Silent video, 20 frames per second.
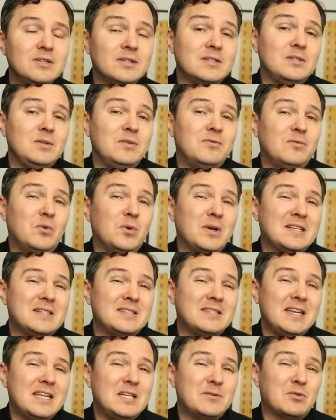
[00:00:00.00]
just the euphoria
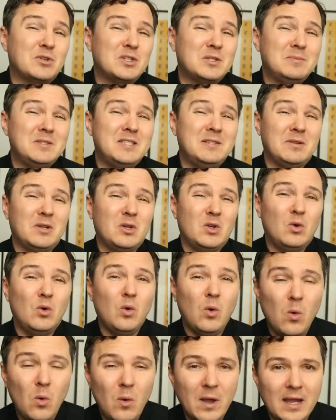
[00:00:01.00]
stage for a specific
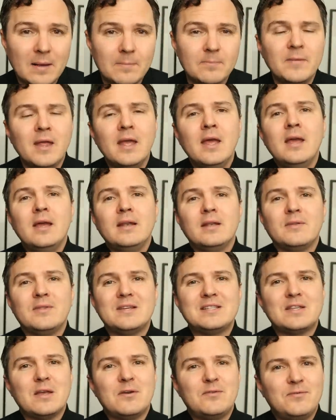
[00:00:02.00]
coin. Now,
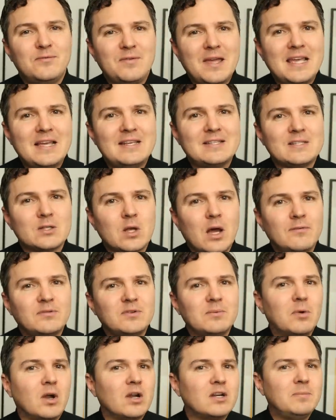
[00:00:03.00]
this phase is
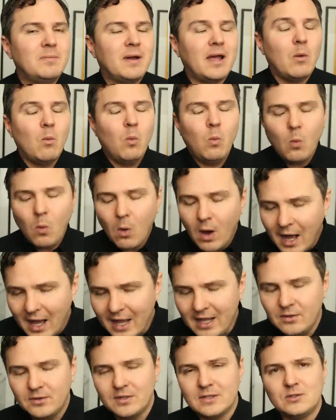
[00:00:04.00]
often marked by
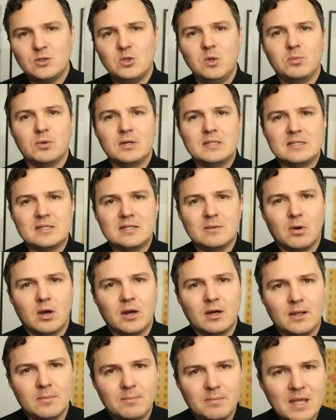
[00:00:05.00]
wild exuberance in the
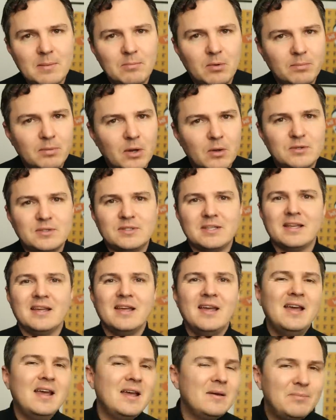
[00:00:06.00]
market. People
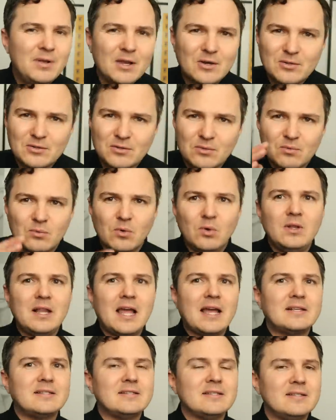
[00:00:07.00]
posting pictures of
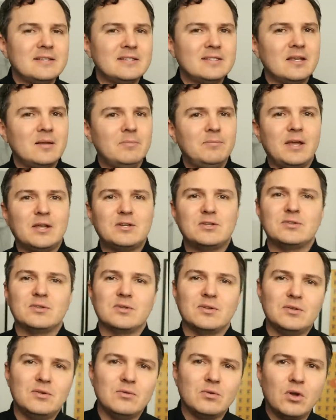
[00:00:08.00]
Rolexes, pictures
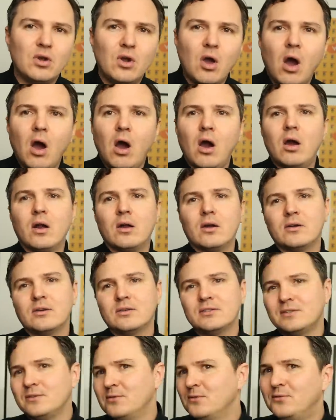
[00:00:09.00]
of their new
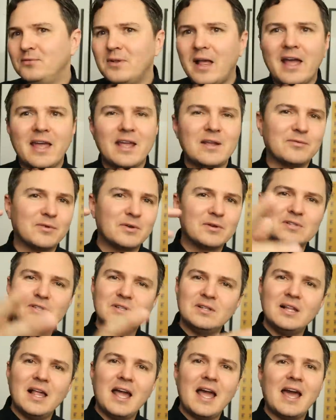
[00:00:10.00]
cars, flying
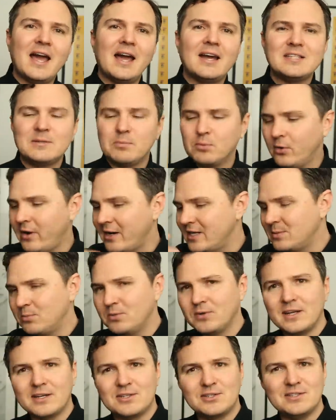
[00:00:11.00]
first class, price
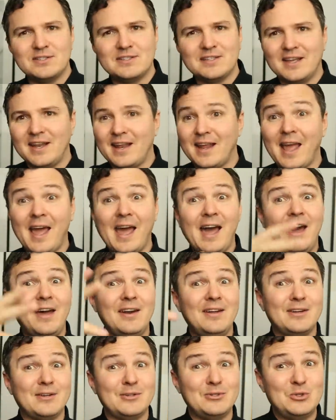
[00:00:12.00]
predictions getting
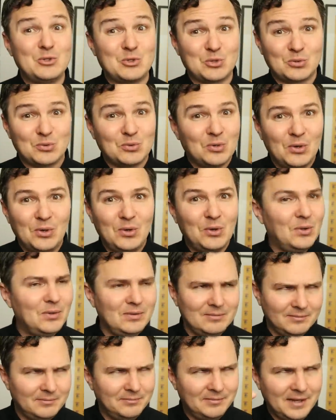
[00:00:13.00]
out of
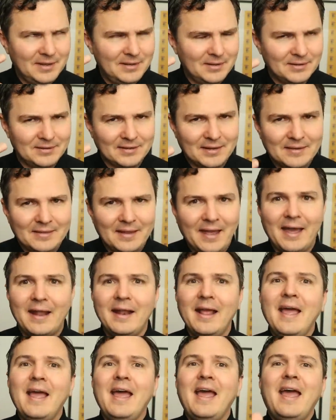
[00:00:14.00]
control. Been there, done
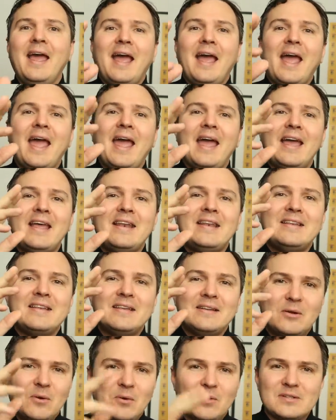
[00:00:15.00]
that. And
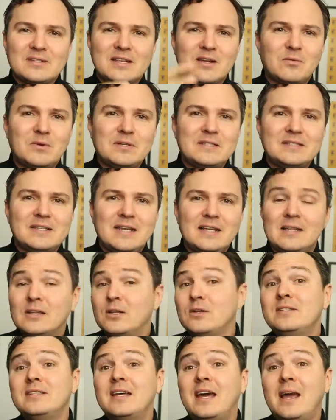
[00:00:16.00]
of course, everyone's saying
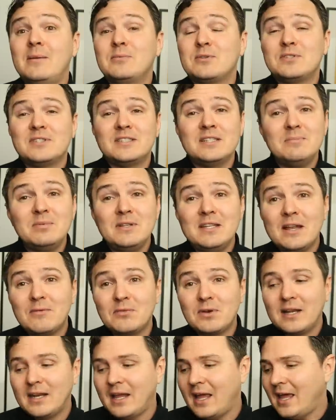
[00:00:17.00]
the good times are simply
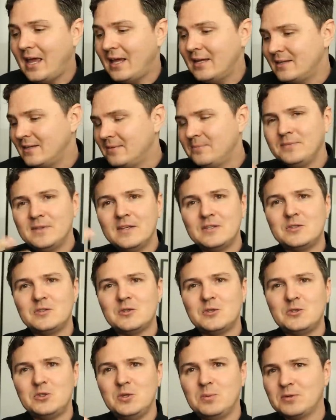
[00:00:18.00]
never gonna end. This
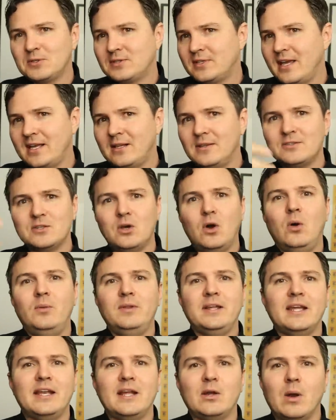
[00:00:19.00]
is a super cycle, it's
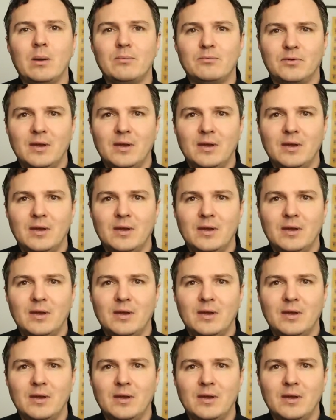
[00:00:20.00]
only gonna go up